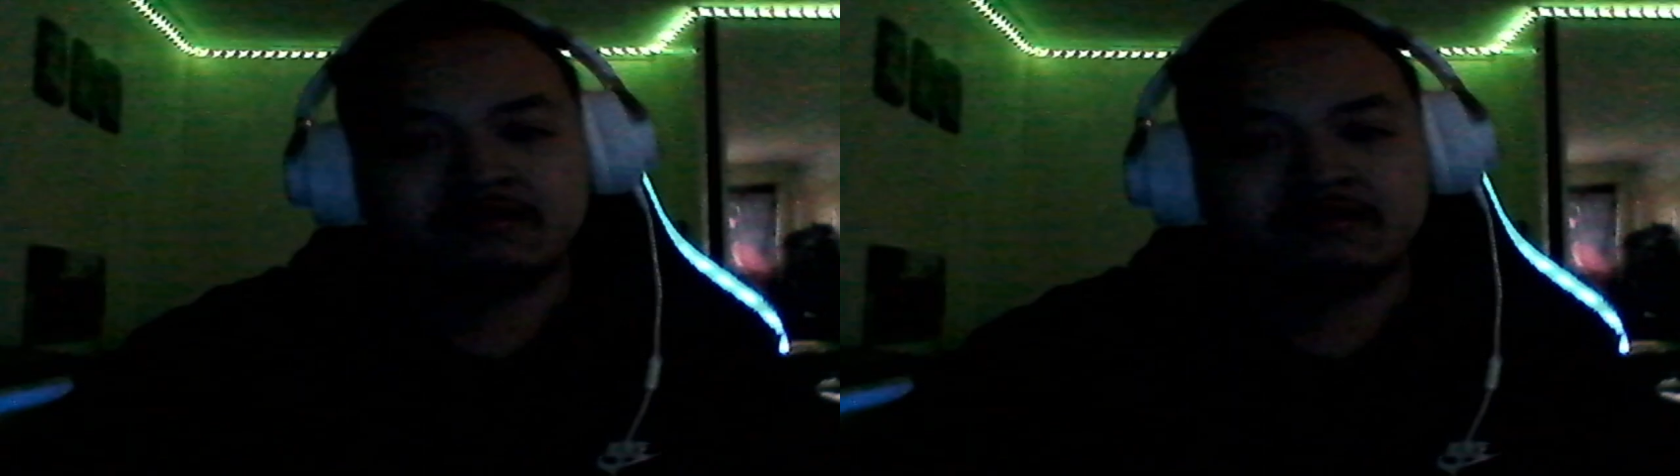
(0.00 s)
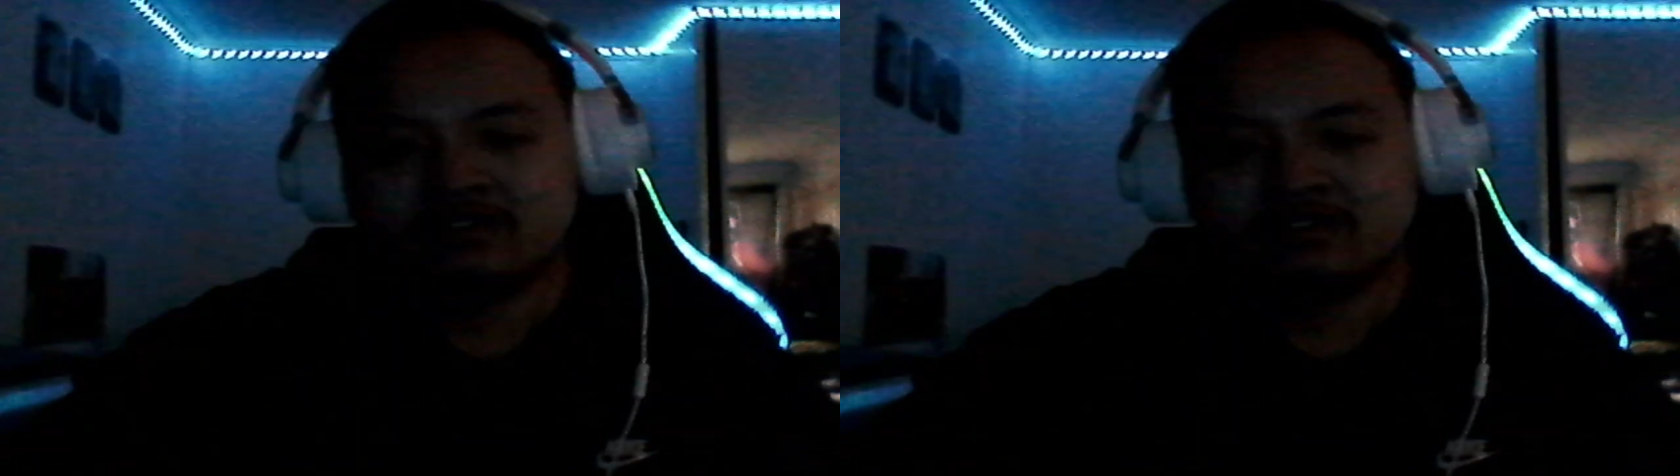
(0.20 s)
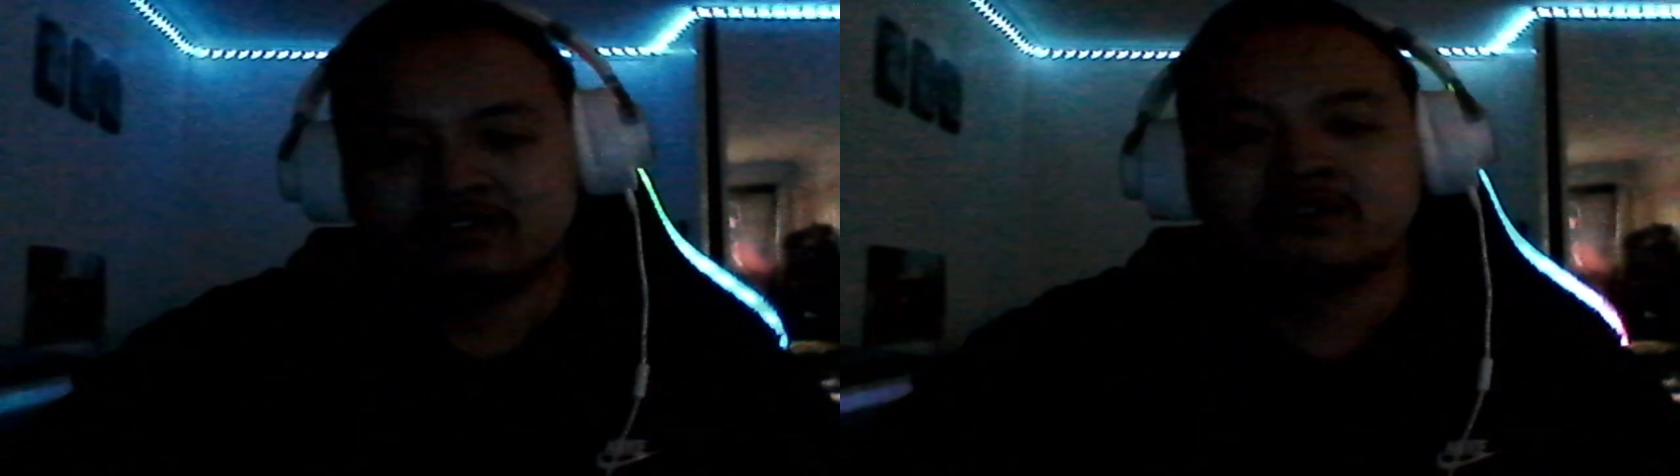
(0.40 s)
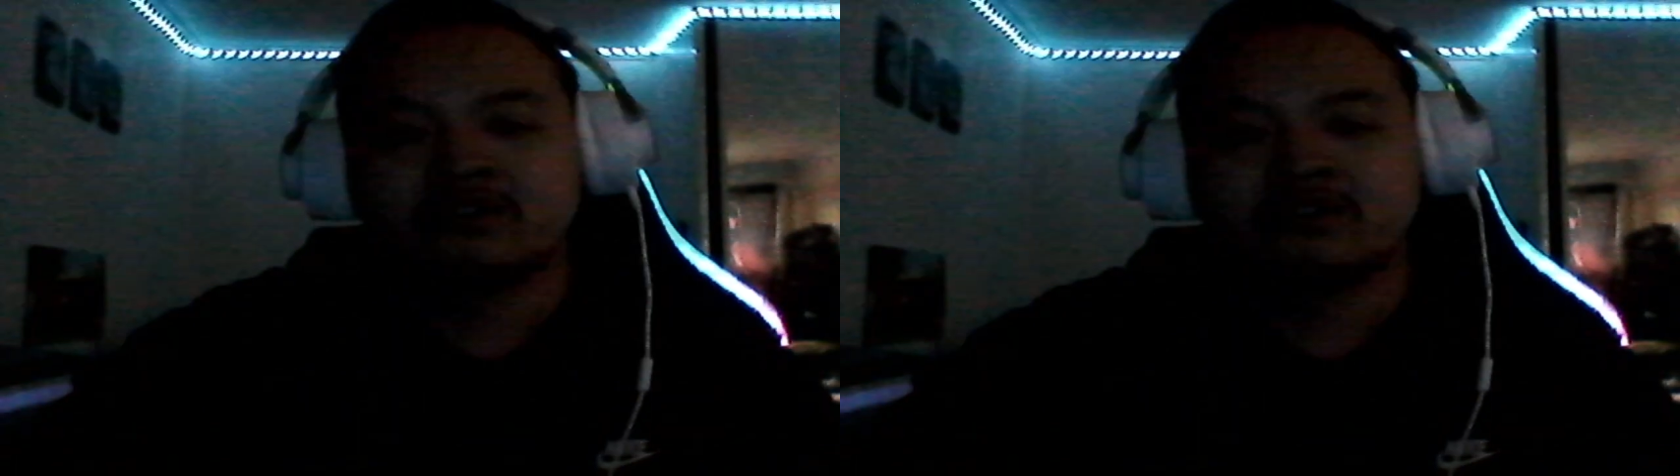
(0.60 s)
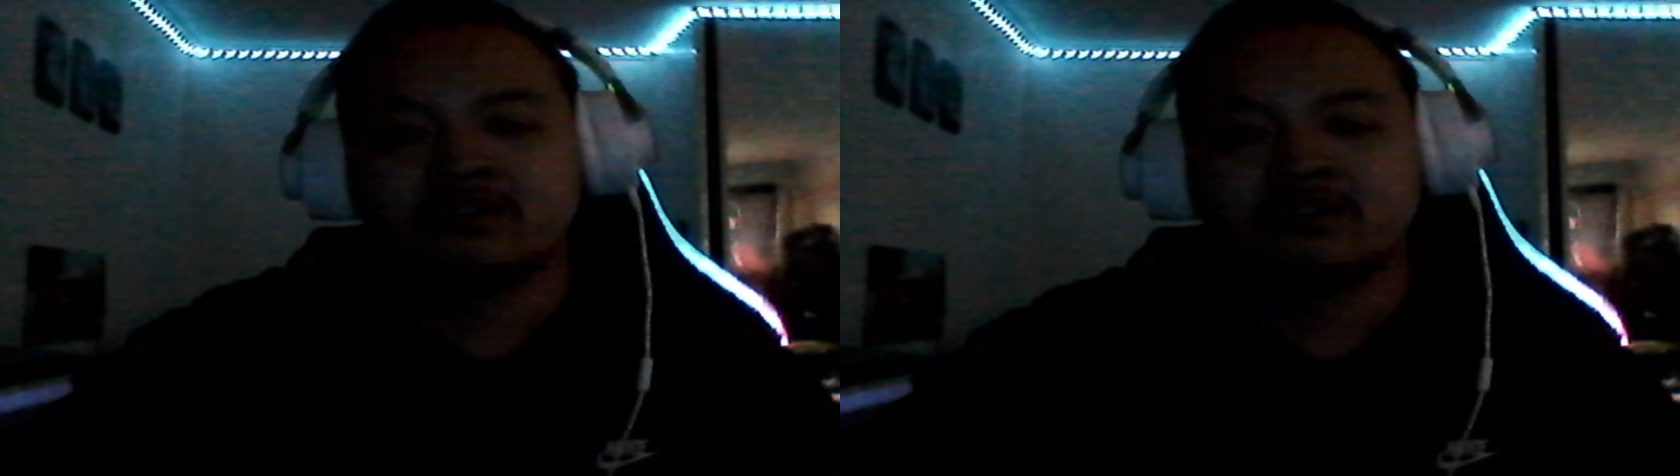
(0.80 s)
because they're
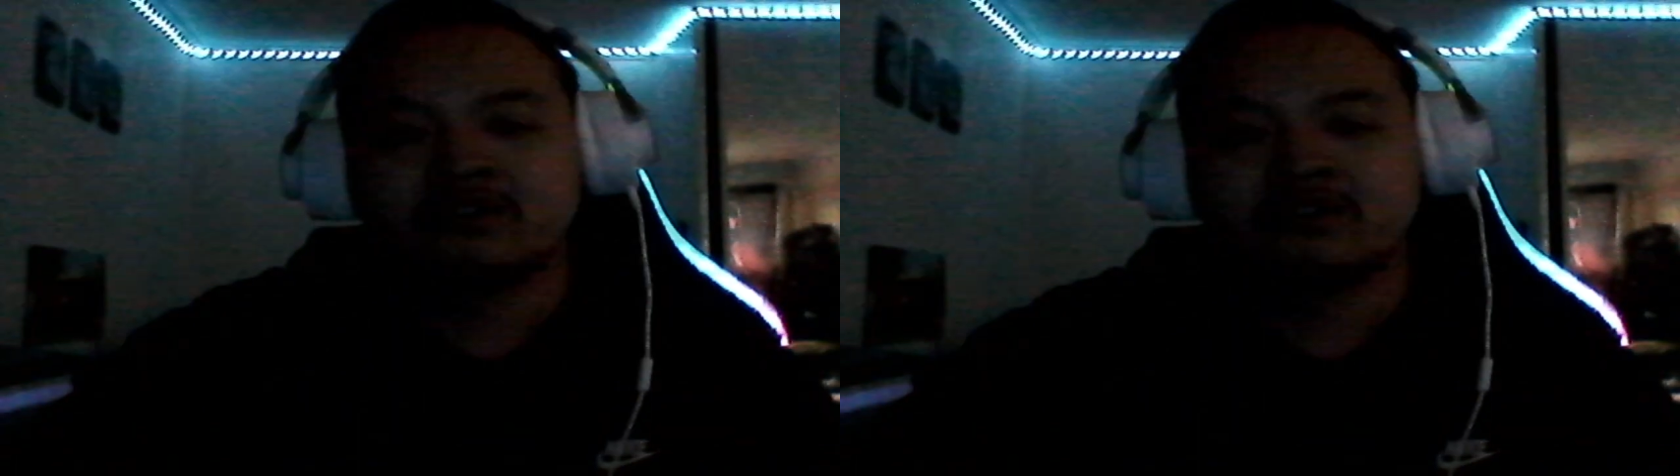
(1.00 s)
causing a